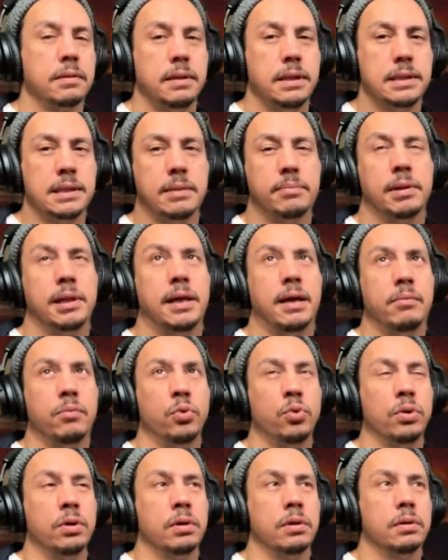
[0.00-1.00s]
also eats up a lot
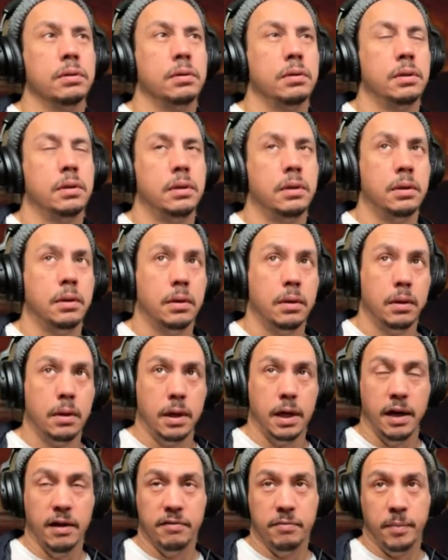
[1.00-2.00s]
more
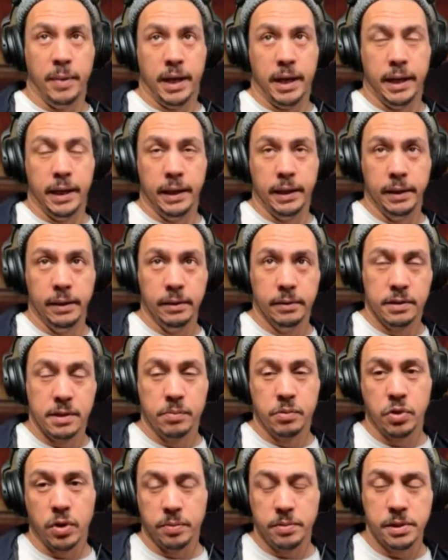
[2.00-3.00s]
of my
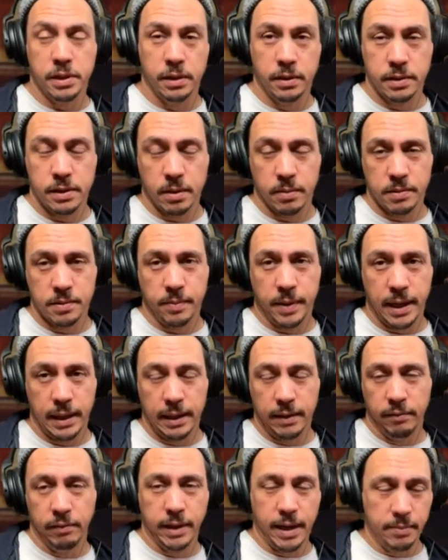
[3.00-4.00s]
subscription in terms of my
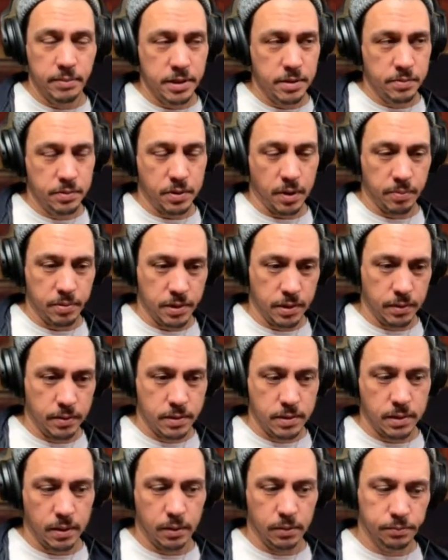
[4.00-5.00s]
11 Labs
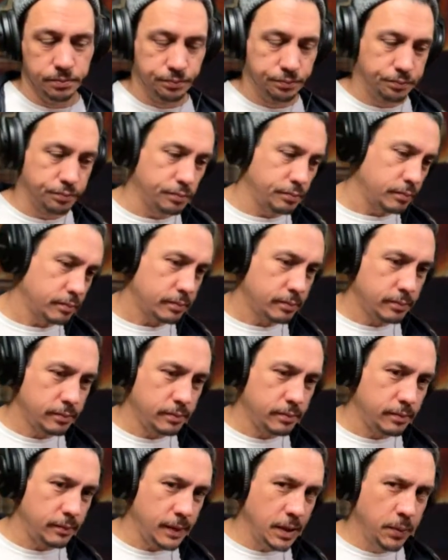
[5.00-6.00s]
subscription. So
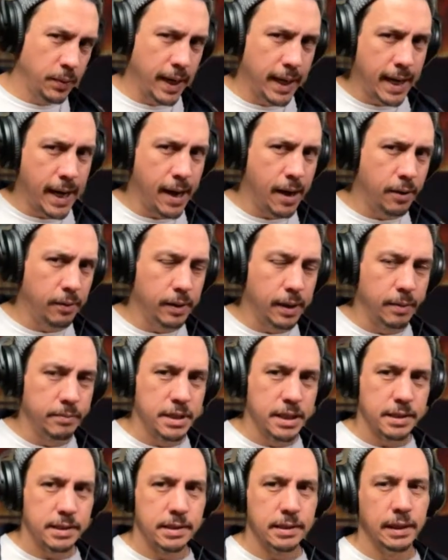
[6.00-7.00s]
right now,
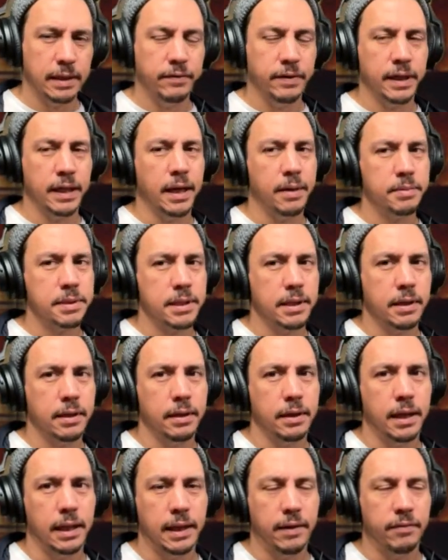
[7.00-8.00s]
I'm just leaving it up
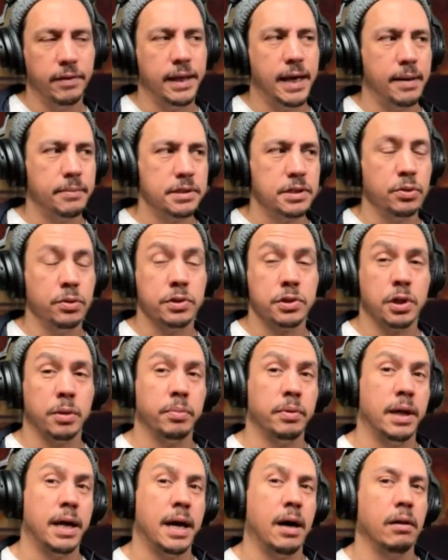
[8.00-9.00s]
to 11 Labs to
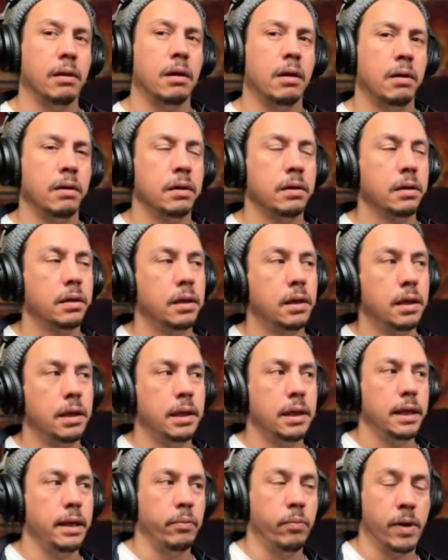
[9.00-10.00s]
interpret how long
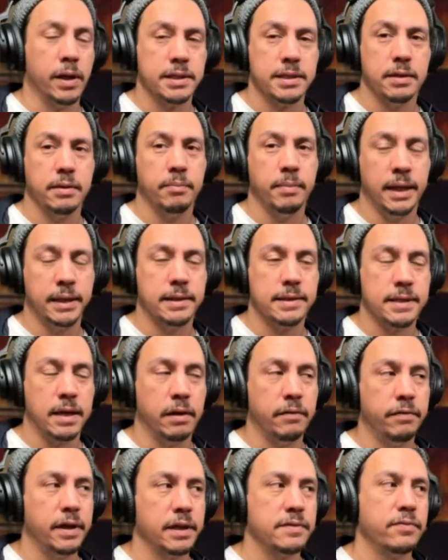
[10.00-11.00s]
it wants to make the
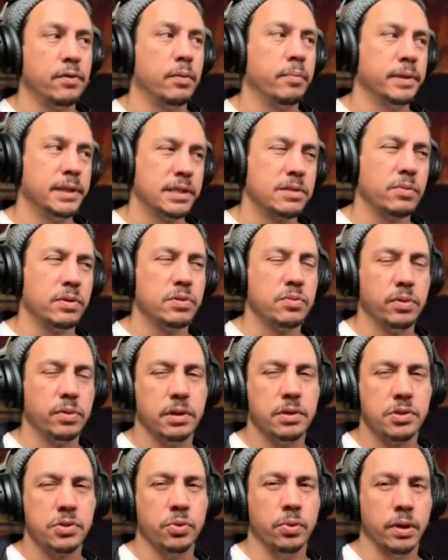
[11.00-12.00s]
sound effects for, but this one's
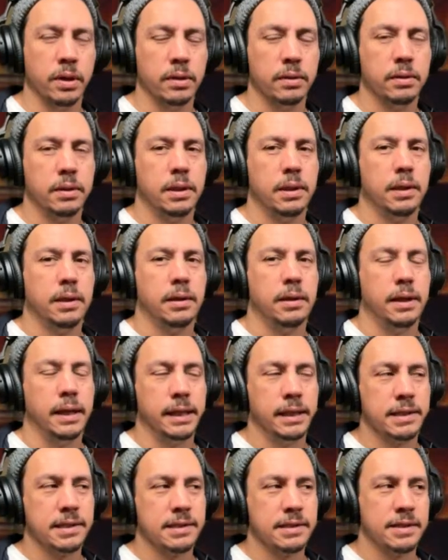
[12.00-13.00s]
really short.
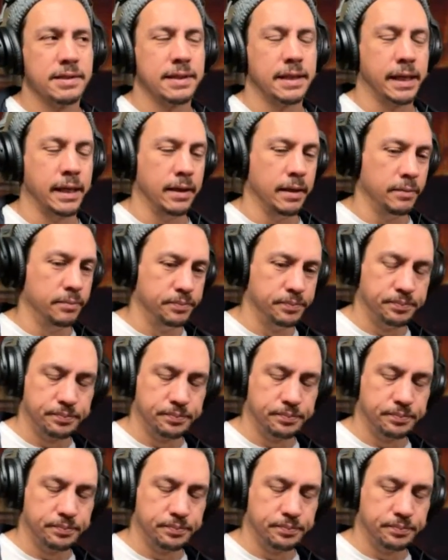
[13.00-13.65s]
Like this is just like